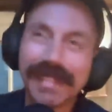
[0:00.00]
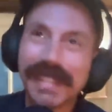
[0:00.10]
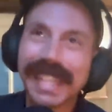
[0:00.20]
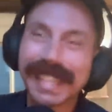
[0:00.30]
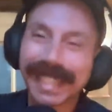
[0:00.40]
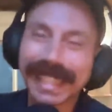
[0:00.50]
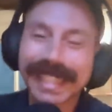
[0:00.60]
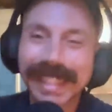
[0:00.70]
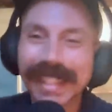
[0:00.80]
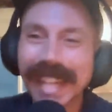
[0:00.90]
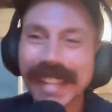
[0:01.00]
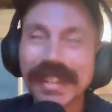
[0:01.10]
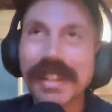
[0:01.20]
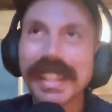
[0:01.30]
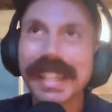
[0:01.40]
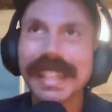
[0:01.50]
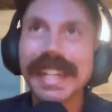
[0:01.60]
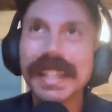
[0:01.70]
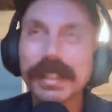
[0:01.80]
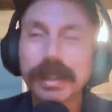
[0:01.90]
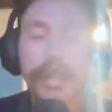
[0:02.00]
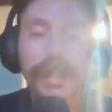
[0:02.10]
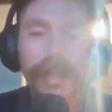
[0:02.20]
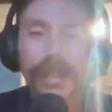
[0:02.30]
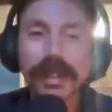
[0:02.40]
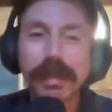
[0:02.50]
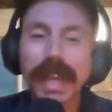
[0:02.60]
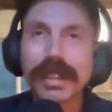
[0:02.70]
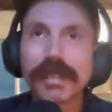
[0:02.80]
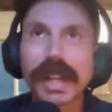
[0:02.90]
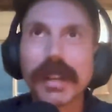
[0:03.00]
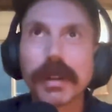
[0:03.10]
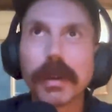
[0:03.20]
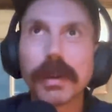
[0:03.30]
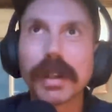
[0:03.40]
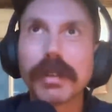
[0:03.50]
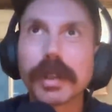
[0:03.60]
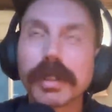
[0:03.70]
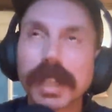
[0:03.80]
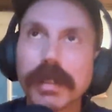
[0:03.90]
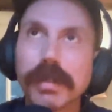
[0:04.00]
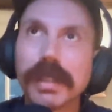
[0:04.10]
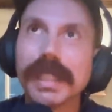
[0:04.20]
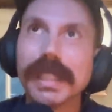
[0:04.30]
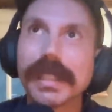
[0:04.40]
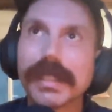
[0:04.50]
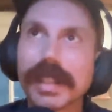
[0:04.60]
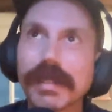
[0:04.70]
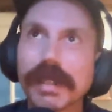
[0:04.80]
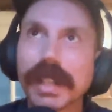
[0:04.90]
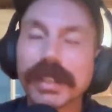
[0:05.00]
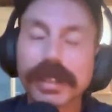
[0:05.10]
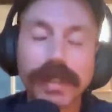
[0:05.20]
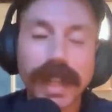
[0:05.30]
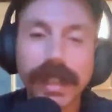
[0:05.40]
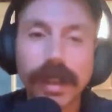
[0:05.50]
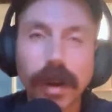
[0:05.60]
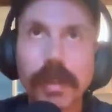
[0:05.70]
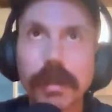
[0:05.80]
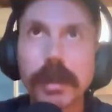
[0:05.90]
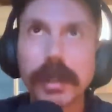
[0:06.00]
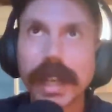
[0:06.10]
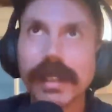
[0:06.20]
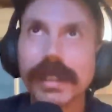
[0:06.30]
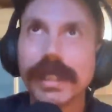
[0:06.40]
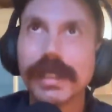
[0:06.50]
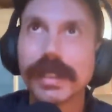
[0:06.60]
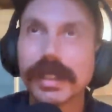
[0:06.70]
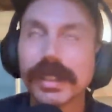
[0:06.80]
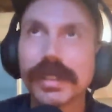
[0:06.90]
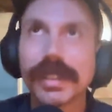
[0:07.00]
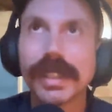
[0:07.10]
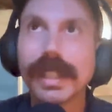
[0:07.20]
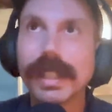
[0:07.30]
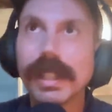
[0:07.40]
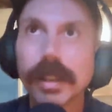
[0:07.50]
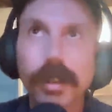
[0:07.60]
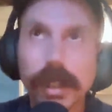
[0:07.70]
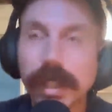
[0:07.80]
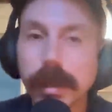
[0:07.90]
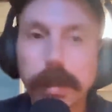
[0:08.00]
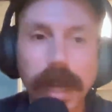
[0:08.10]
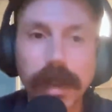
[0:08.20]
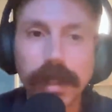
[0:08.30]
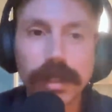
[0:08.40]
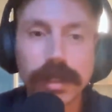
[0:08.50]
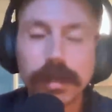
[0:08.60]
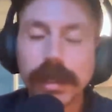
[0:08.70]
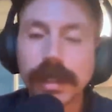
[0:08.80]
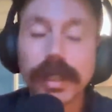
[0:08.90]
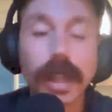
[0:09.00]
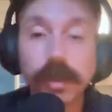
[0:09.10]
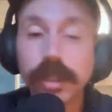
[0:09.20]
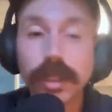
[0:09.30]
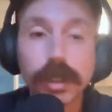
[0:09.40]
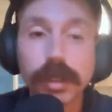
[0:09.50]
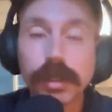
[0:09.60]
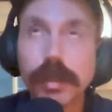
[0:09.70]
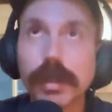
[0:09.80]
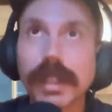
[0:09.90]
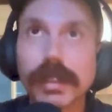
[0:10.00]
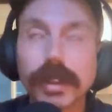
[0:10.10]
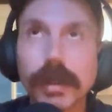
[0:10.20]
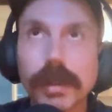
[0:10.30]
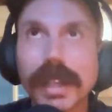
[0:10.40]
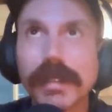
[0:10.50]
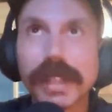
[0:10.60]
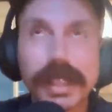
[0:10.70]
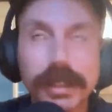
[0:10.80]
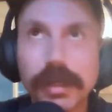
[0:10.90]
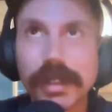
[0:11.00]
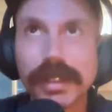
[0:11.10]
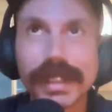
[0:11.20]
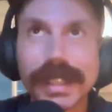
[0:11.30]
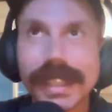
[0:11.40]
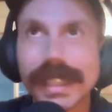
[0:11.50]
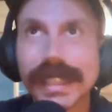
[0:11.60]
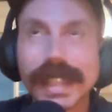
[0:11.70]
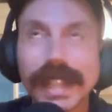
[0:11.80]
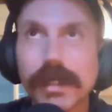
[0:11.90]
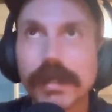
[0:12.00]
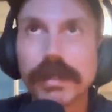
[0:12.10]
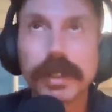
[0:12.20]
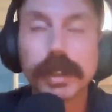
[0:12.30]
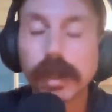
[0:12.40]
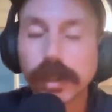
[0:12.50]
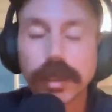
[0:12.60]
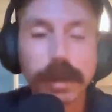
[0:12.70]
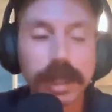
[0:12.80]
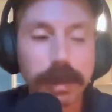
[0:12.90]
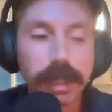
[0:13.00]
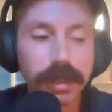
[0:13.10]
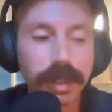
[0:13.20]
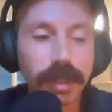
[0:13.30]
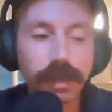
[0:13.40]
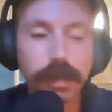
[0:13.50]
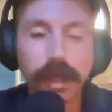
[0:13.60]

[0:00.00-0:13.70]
amazing. So yeah, so I think I think there's a place for all stuff. But as I've gotten older, I was always kind of reading this stuff, and I just find all the modalities and just learning about it just to be yeah i'm sure you do too like so kind of interesting and mm-hmm. kind of mm-hmm. you learn so much about yourself in the